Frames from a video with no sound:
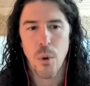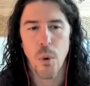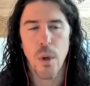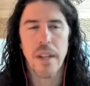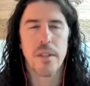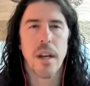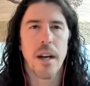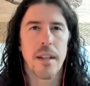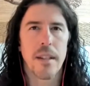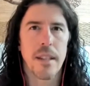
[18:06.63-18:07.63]
or has
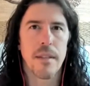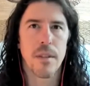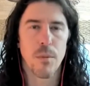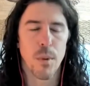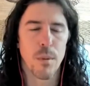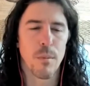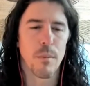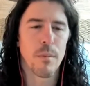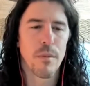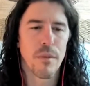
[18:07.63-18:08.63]
not given
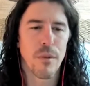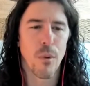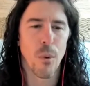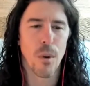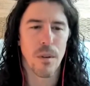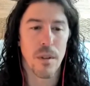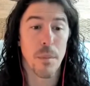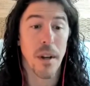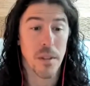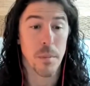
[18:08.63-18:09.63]
room for the
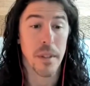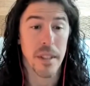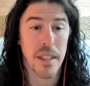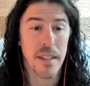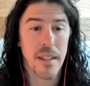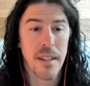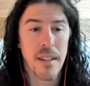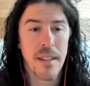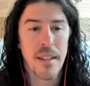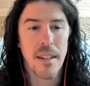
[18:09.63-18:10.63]
possibility
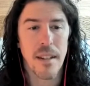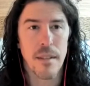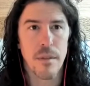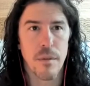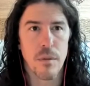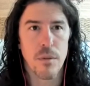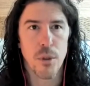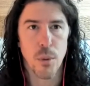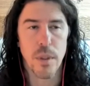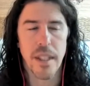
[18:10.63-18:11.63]
of
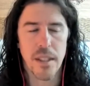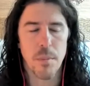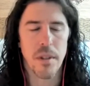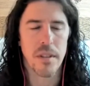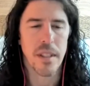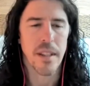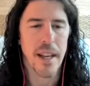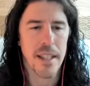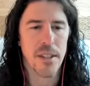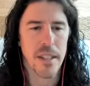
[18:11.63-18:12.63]
truly experiencing
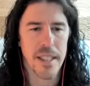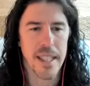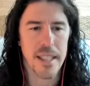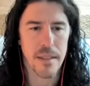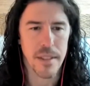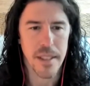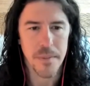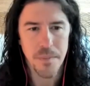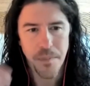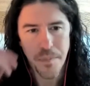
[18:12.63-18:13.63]
that interconnectivity.